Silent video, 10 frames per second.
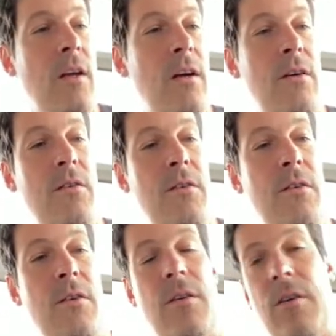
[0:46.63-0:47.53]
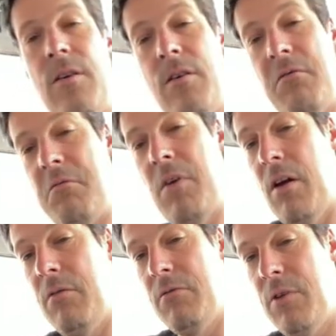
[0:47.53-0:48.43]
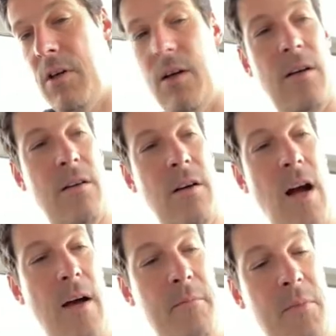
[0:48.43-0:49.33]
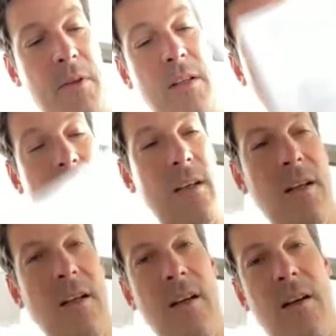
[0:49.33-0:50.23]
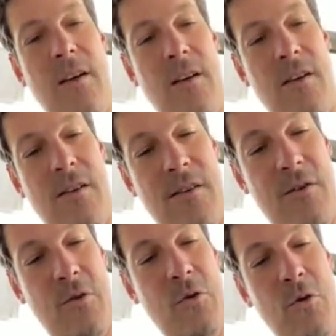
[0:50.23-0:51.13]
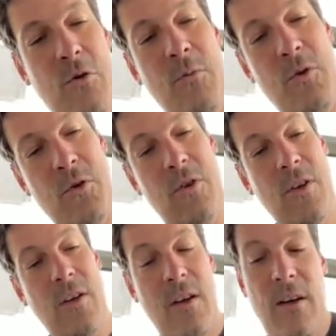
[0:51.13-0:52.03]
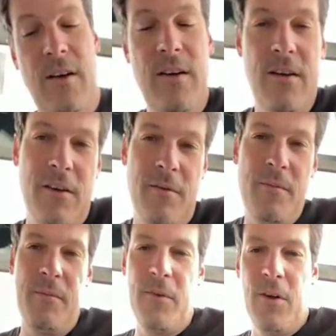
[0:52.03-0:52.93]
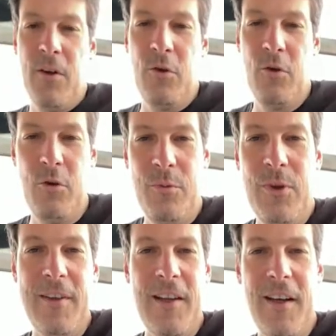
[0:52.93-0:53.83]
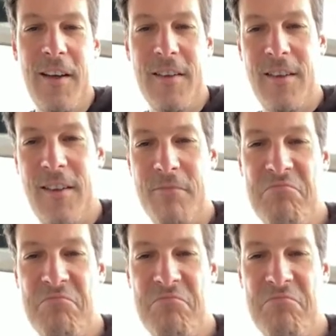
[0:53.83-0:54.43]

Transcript: And uh, yeah, we are happy, uh, good mood, good business.